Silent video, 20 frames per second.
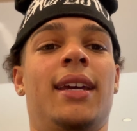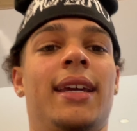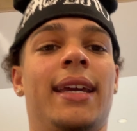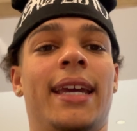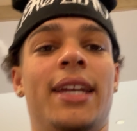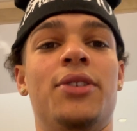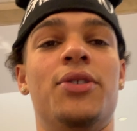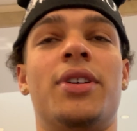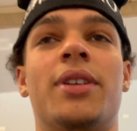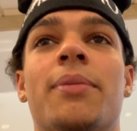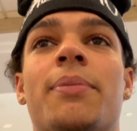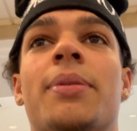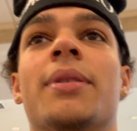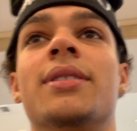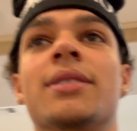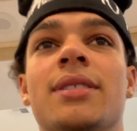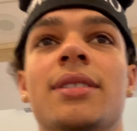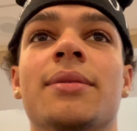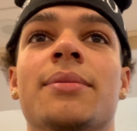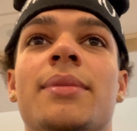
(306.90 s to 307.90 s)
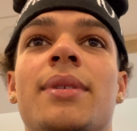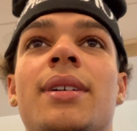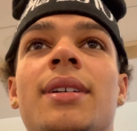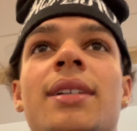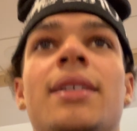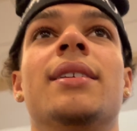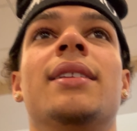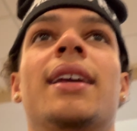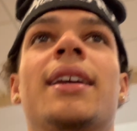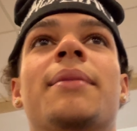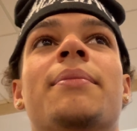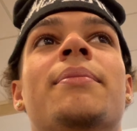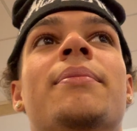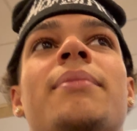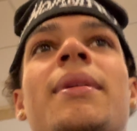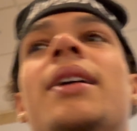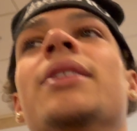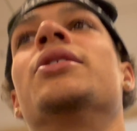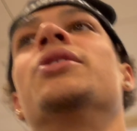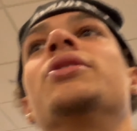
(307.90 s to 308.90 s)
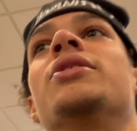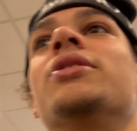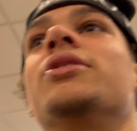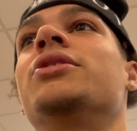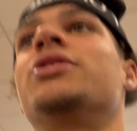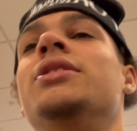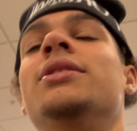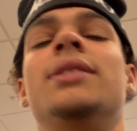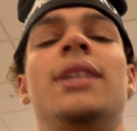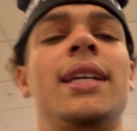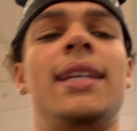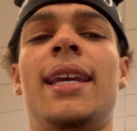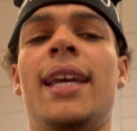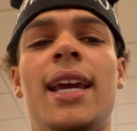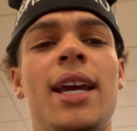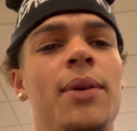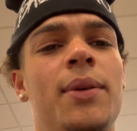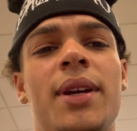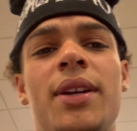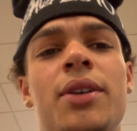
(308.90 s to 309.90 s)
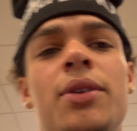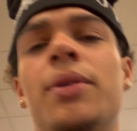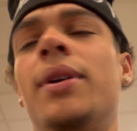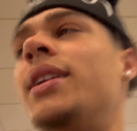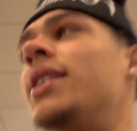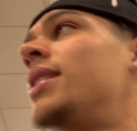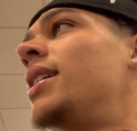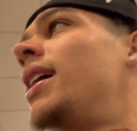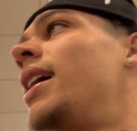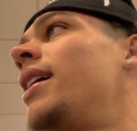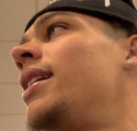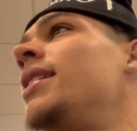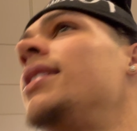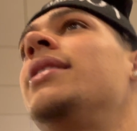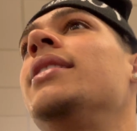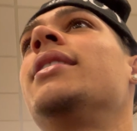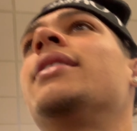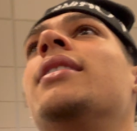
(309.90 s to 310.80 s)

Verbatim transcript: and you can print something on it, like my logo. She was like, yeah, we can do any anything